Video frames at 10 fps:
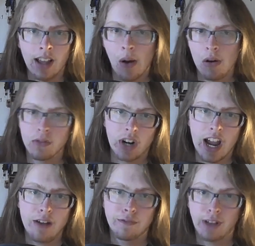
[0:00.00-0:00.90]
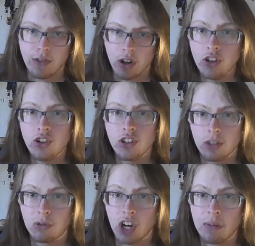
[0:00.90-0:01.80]
However, at 500
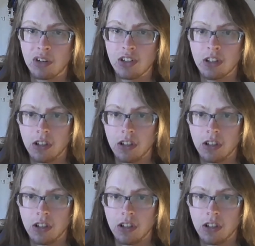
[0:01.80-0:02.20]
subscribers,